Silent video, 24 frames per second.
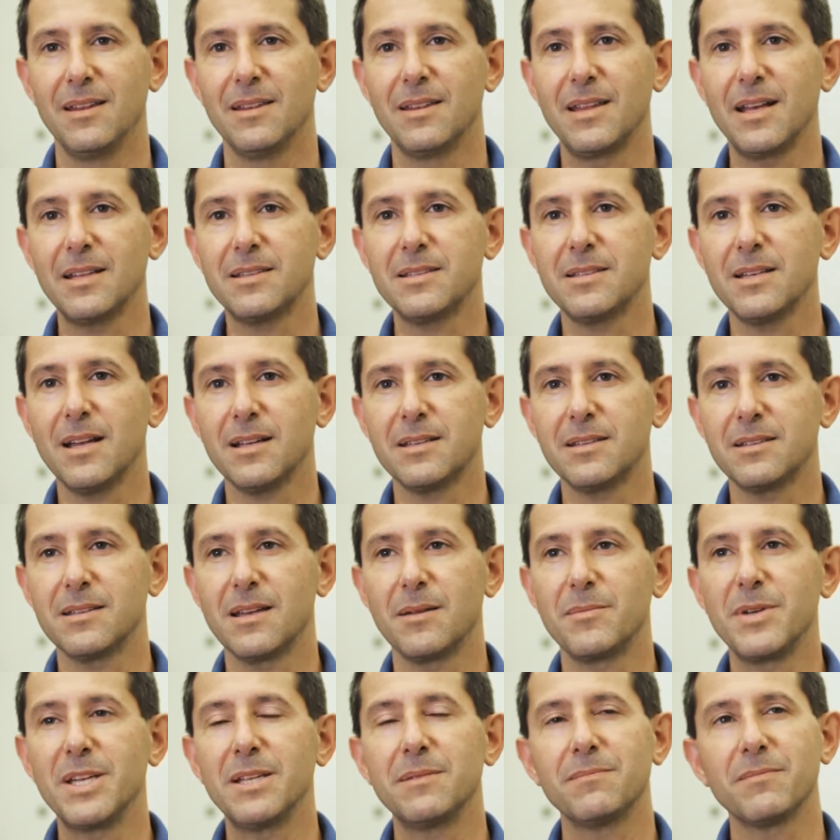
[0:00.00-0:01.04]
That's not,
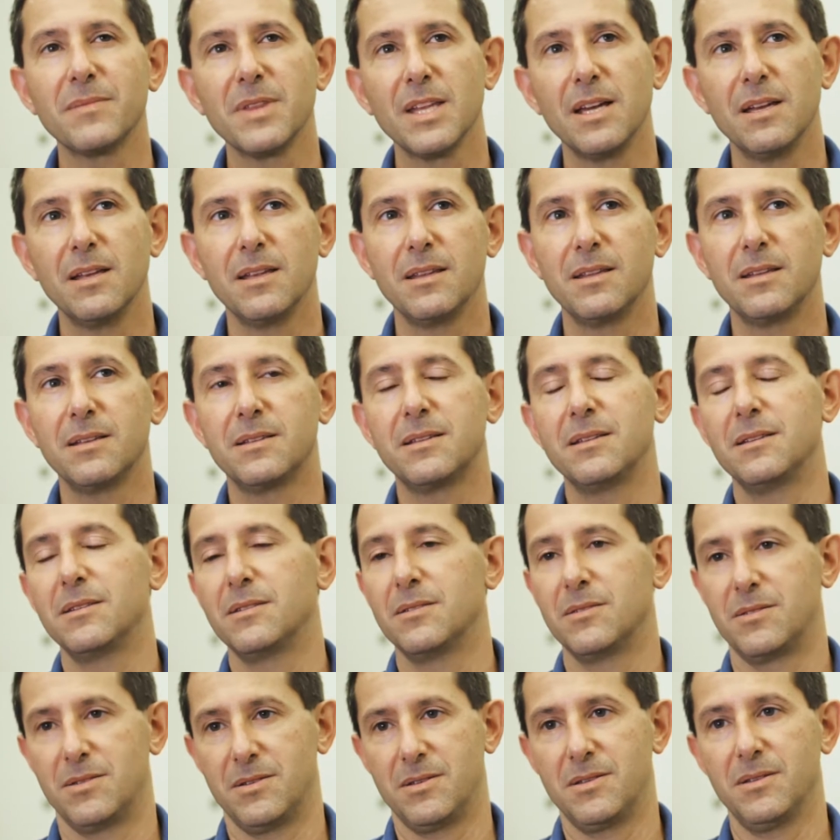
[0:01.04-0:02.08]
I mean, the,
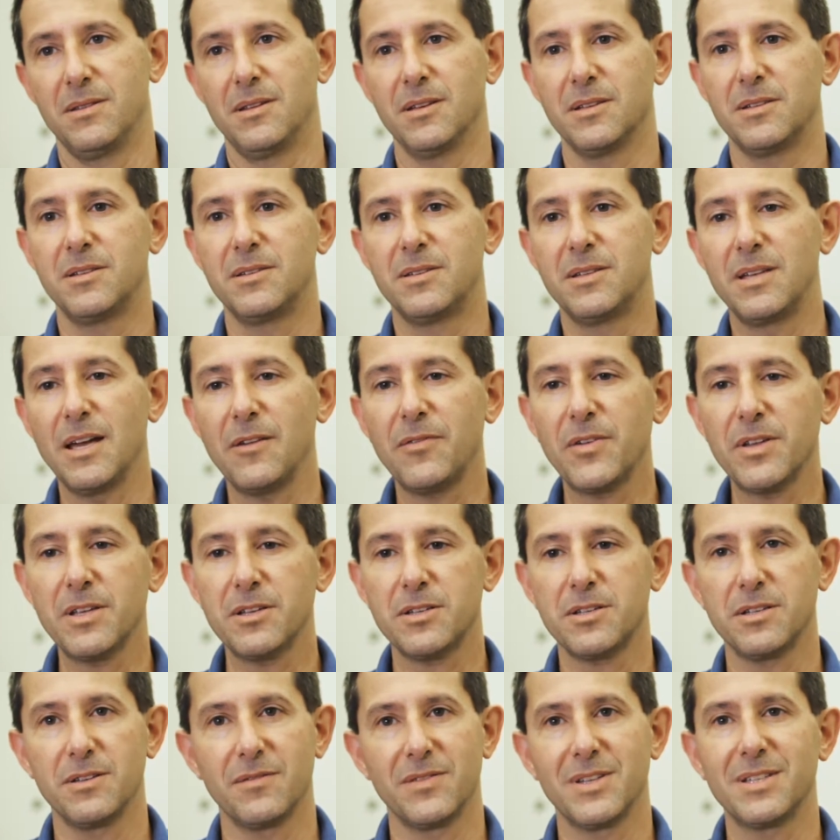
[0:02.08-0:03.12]
the
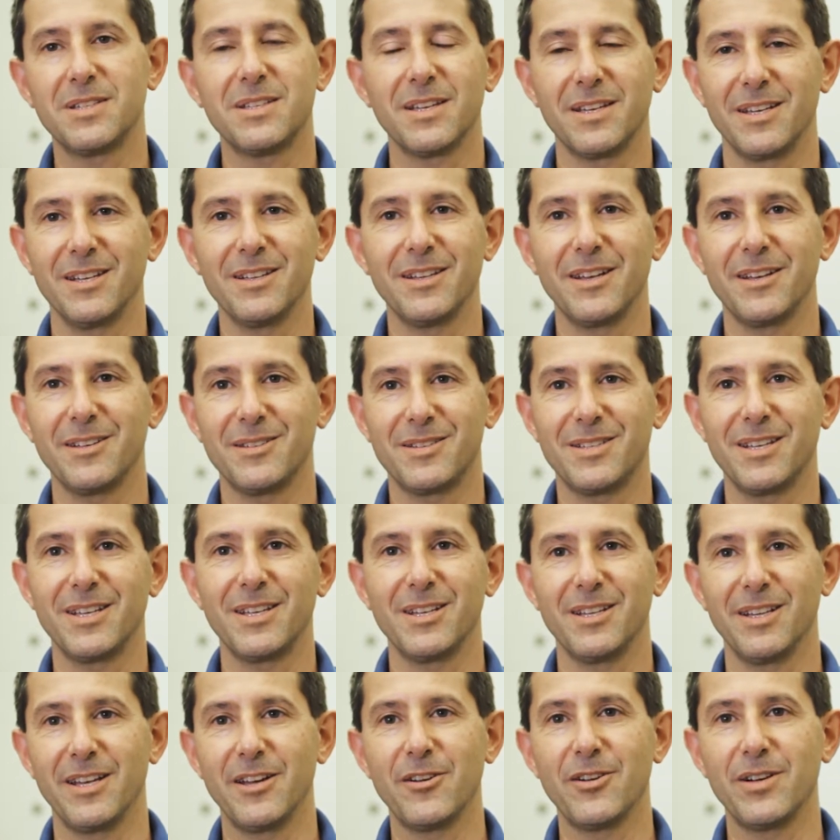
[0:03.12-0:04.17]
definition of the singular,
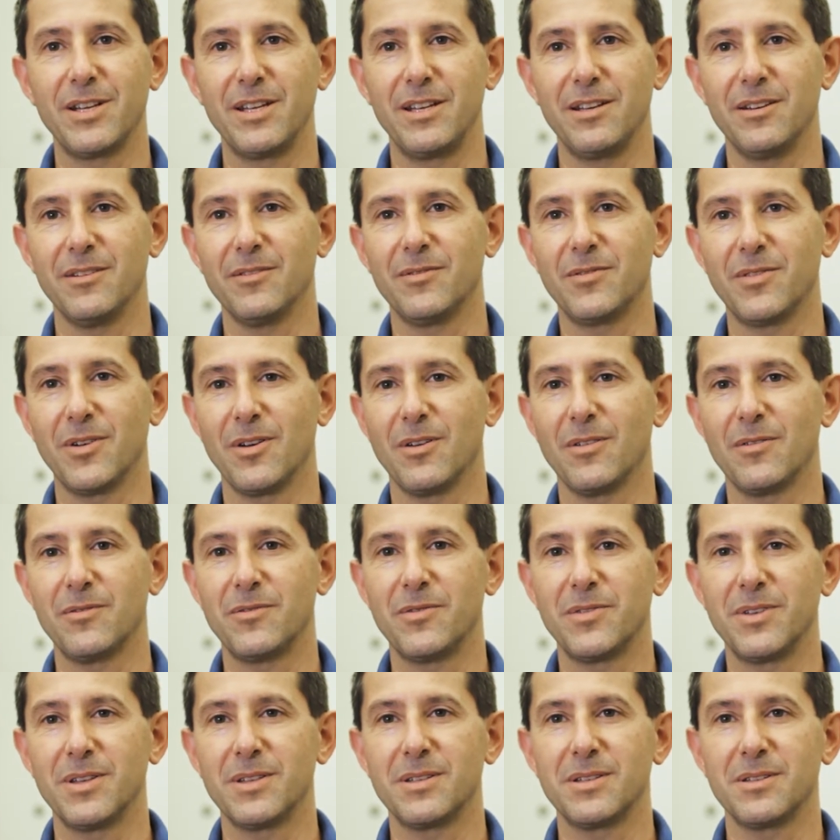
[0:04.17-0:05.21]
singularity of,
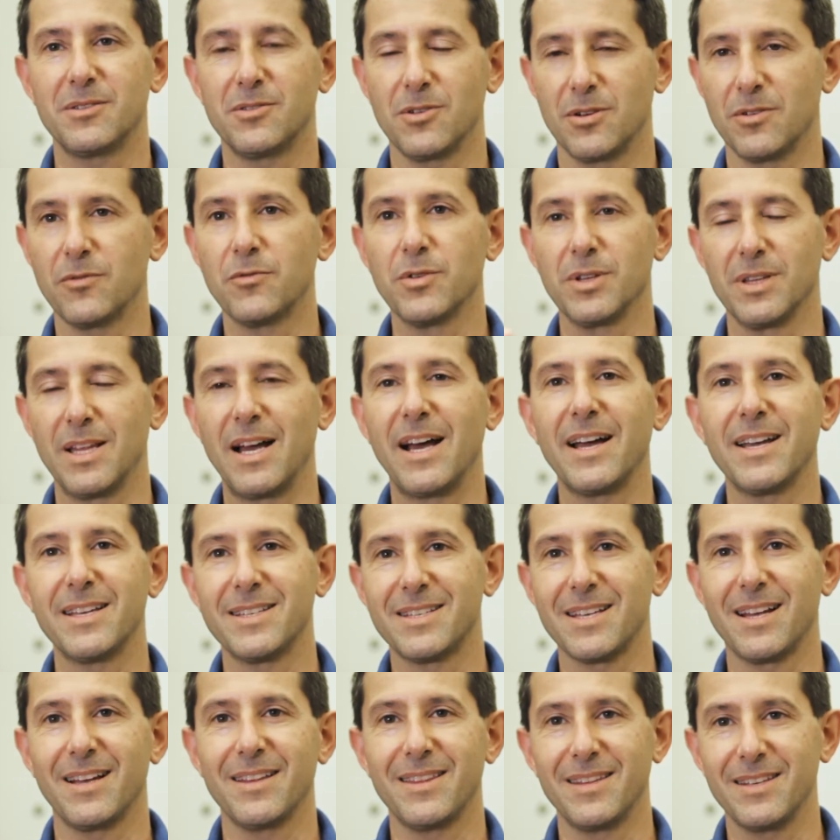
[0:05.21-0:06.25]
of is, sort of
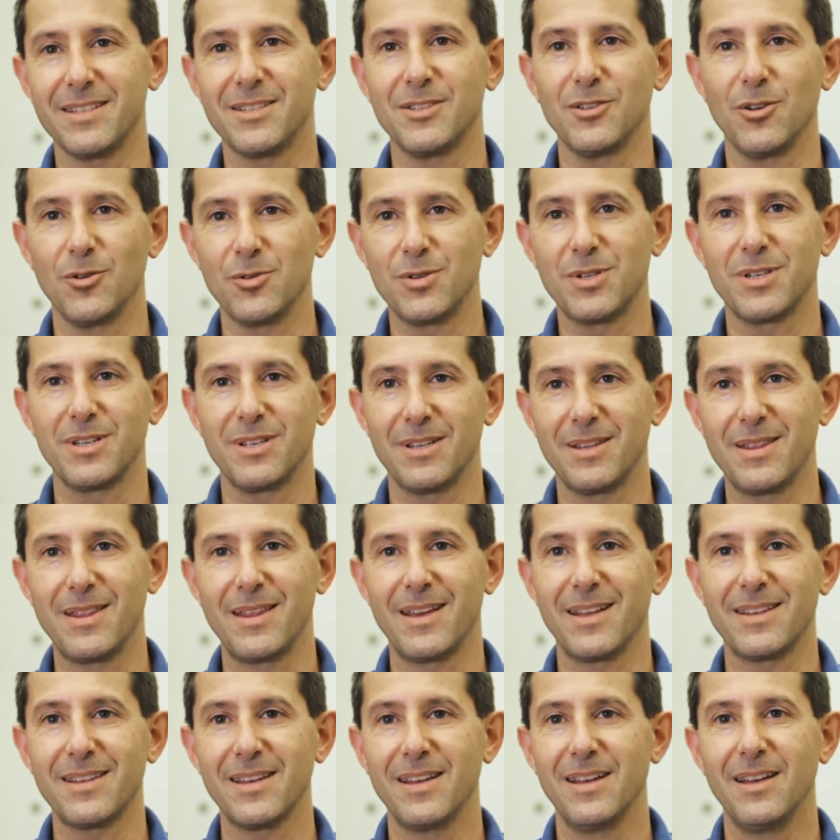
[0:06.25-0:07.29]
relies on this notion
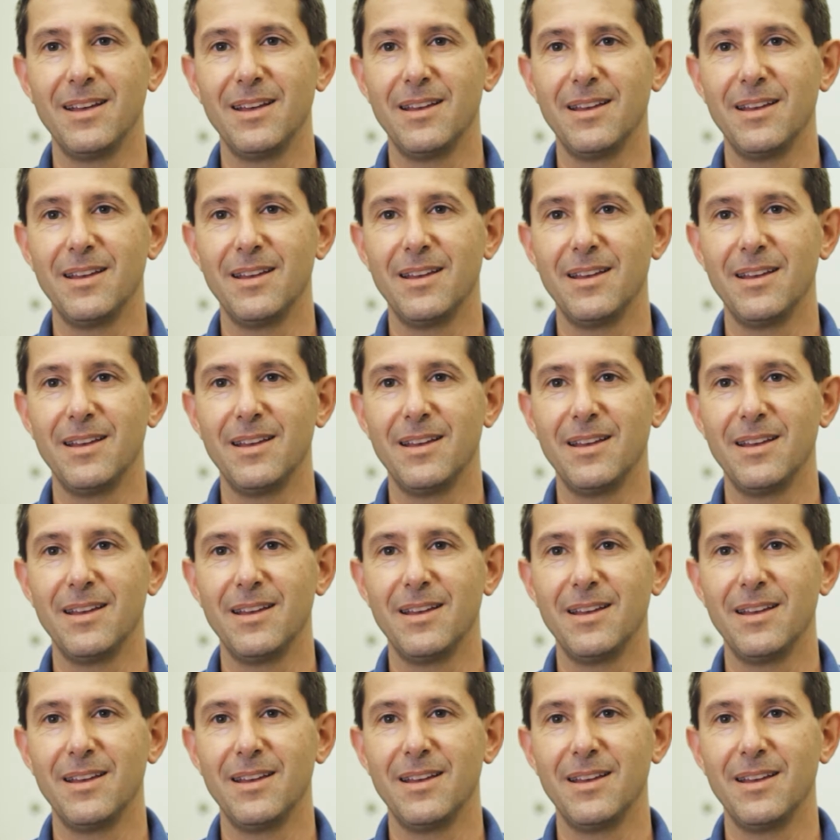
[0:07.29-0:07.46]
that